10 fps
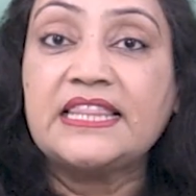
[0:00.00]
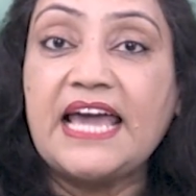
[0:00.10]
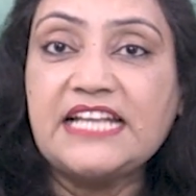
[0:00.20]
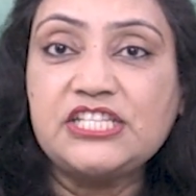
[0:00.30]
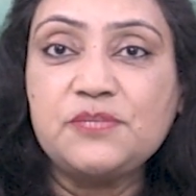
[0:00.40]
The
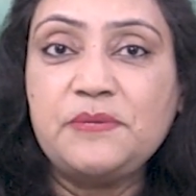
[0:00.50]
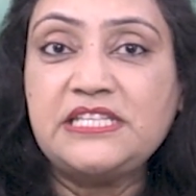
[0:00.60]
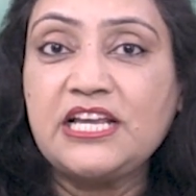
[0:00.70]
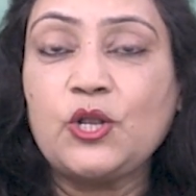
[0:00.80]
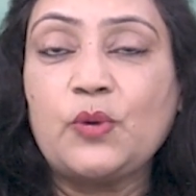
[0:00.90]

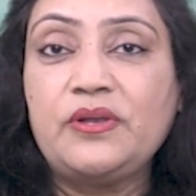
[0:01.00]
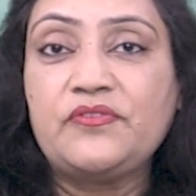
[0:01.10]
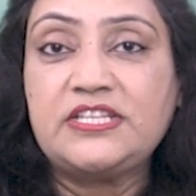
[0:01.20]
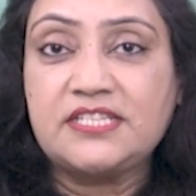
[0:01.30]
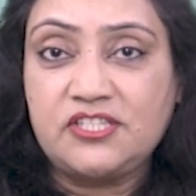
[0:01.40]
HSBC Global
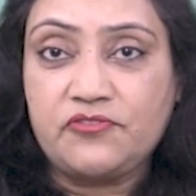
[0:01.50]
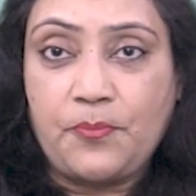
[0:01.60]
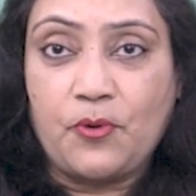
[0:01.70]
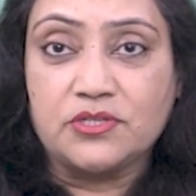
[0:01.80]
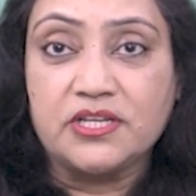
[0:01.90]
Research
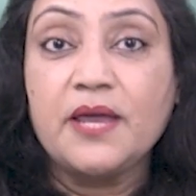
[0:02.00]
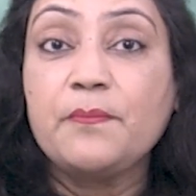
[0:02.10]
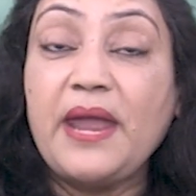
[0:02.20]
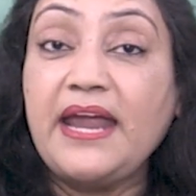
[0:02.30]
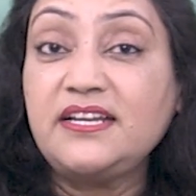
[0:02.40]
Report
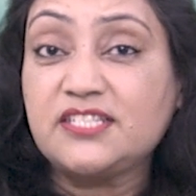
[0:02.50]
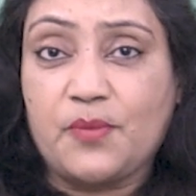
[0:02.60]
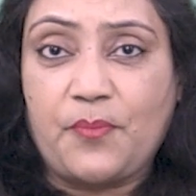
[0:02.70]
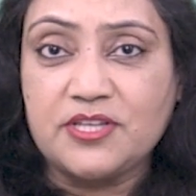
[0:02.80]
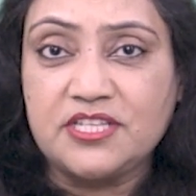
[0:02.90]
paints a
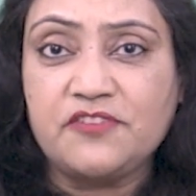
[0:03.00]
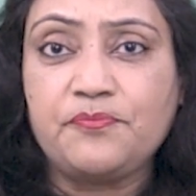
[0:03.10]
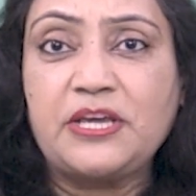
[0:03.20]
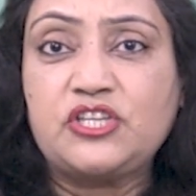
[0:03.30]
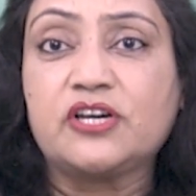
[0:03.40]
positive
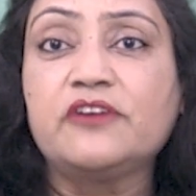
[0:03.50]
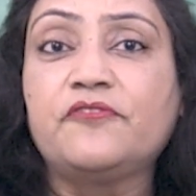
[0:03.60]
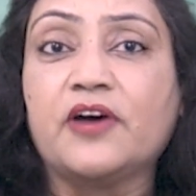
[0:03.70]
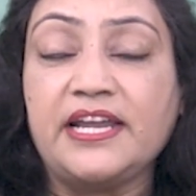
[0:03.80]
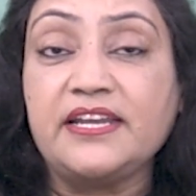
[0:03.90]
picture
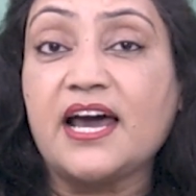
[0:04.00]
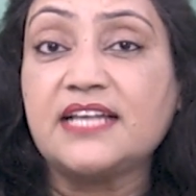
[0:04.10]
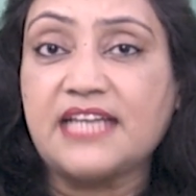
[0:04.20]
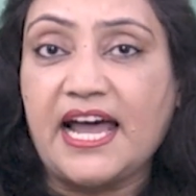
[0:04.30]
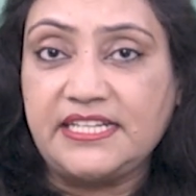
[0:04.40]
for
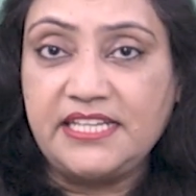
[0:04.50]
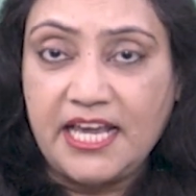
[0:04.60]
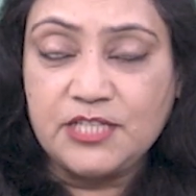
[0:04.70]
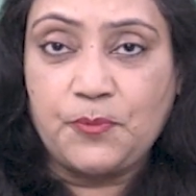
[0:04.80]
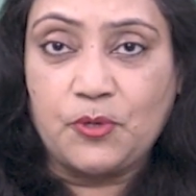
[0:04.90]
India's IT
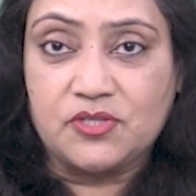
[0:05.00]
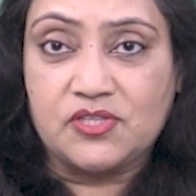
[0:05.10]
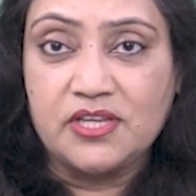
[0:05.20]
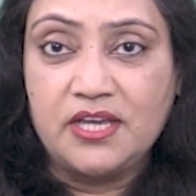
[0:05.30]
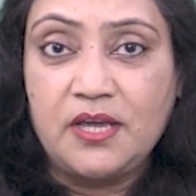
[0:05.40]

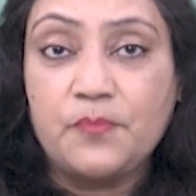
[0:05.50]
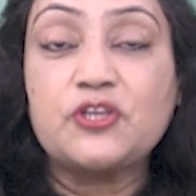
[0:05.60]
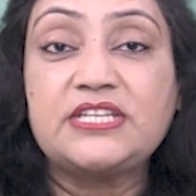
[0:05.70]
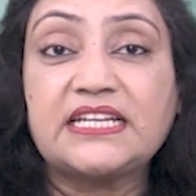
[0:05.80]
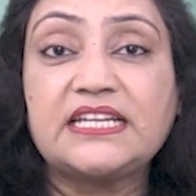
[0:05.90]
exports,
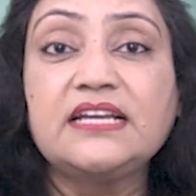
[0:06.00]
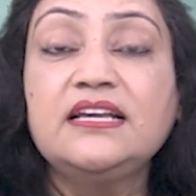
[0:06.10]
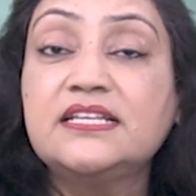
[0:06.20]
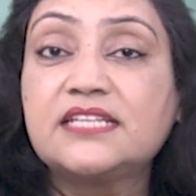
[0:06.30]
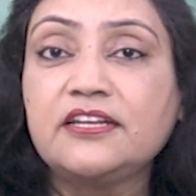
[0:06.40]

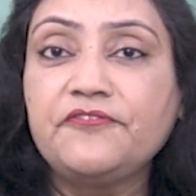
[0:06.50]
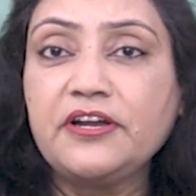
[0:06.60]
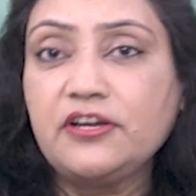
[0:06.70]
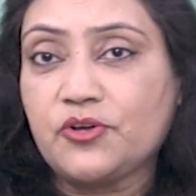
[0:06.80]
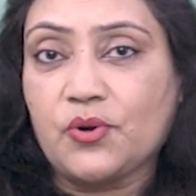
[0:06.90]
projecting
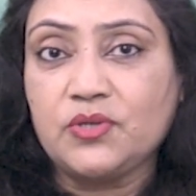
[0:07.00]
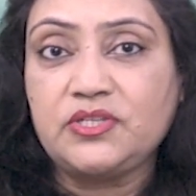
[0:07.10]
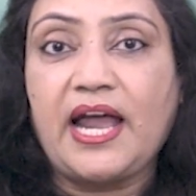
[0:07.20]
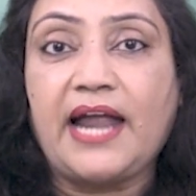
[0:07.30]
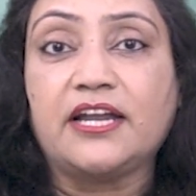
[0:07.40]
significant
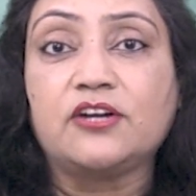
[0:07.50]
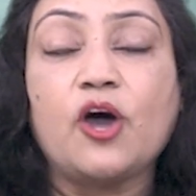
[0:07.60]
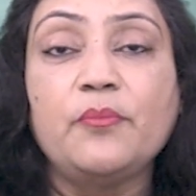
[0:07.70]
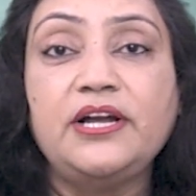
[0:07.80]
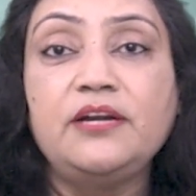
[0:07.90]
growth and a
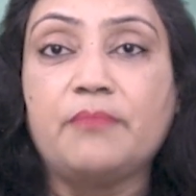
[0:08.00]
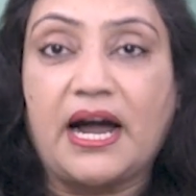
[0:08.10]
dominant